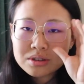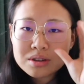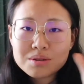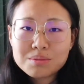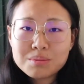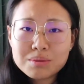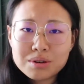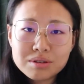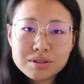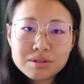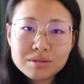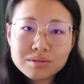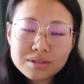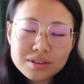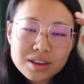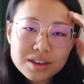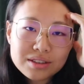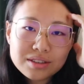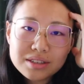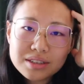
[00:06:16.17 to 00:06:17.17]
our milk
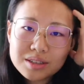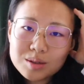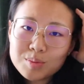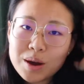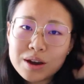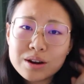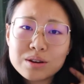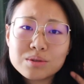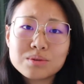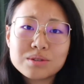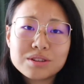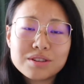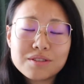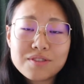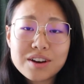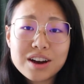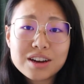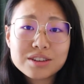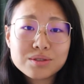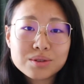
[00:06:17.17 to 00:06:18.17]
gets expired really
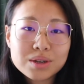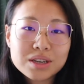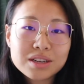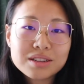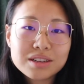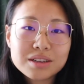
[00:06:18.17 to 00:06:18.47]
fast, right?